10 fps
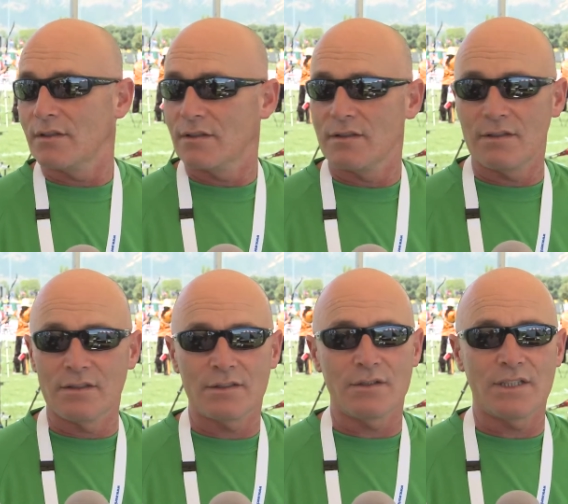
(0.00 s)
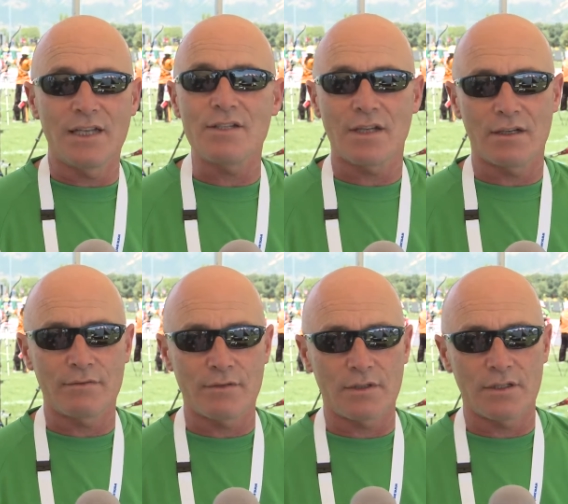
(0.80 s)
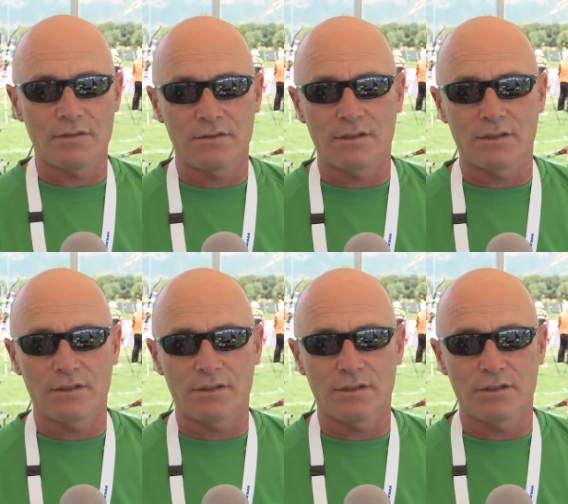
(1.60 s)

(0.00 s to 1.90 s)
The, the association can't afford it,